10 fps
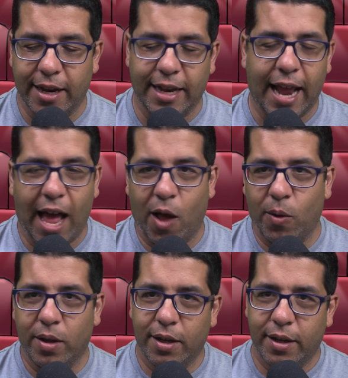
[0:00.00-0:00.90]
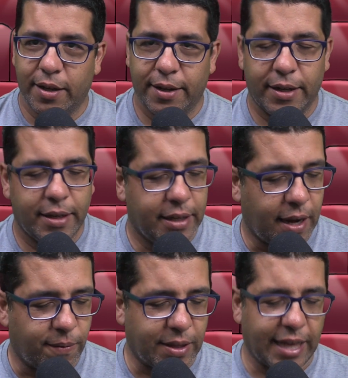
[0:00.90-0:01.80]
And now
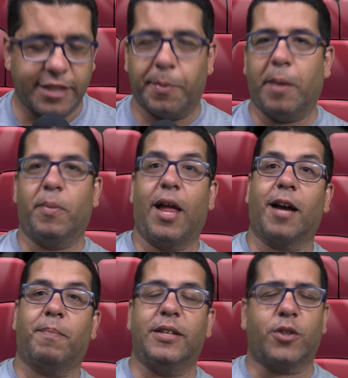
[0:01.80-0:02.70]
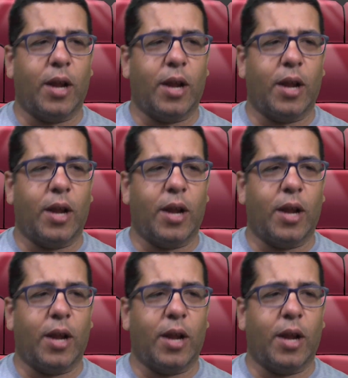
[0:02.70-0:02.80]
everything has to be a blockbuster.